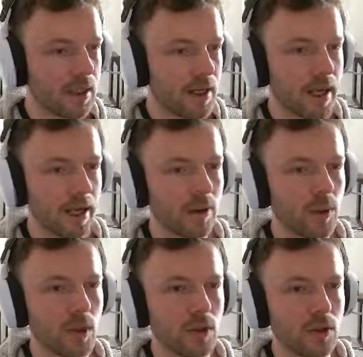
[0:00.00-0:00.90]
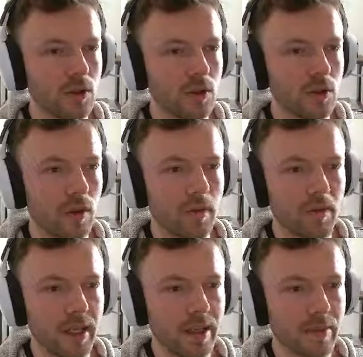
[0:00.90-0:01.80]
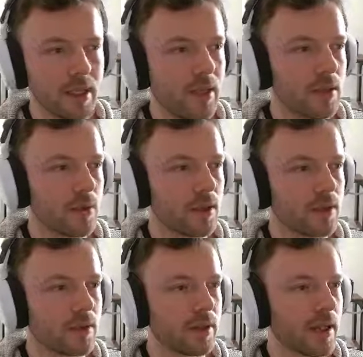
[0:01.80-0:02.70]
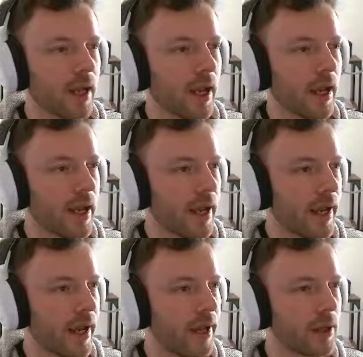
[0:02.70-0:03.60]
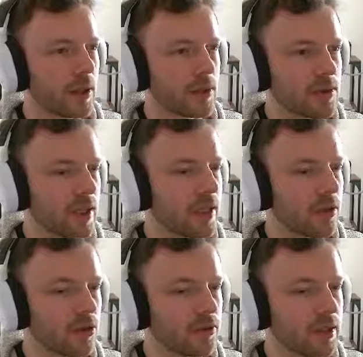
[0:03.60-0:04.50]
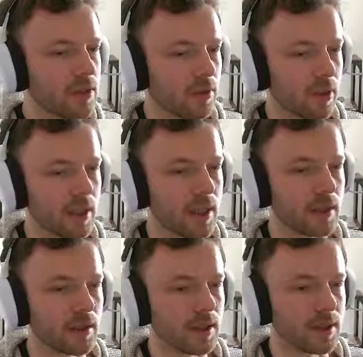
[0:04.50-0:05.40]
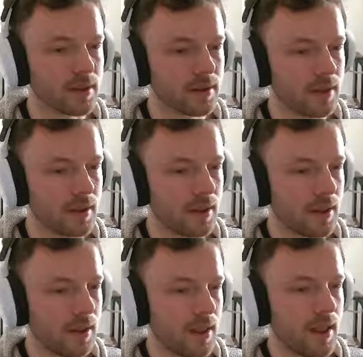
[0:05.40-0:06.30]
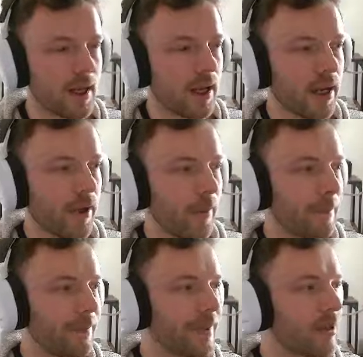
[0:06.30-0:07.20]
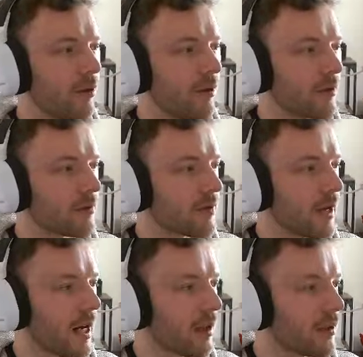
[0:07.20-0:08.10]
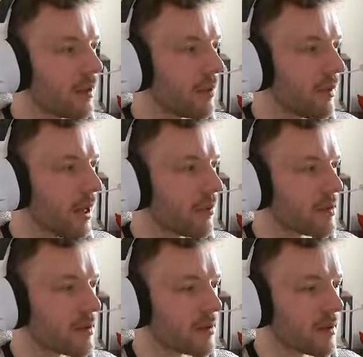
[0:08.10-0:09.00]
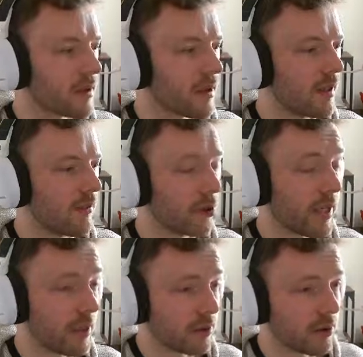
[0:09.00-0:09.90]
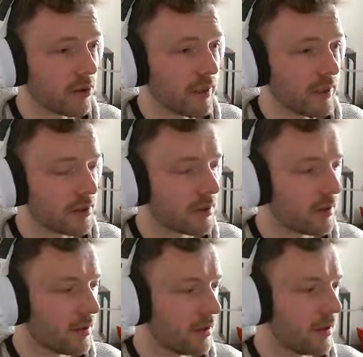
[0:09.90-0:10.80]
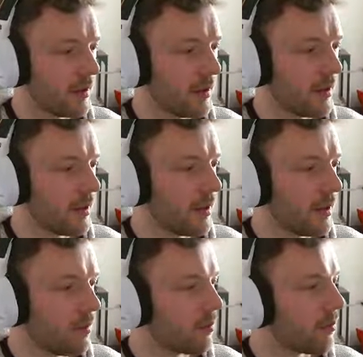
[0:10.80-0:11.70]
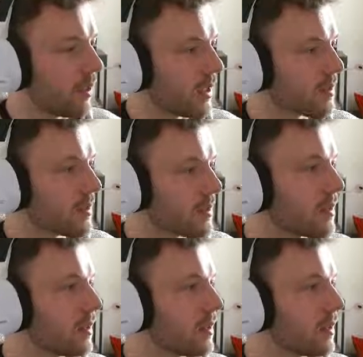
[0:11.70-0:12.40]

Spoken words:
Now, you may be wondering how to get a grid working on this. All of our maps come without a grid, but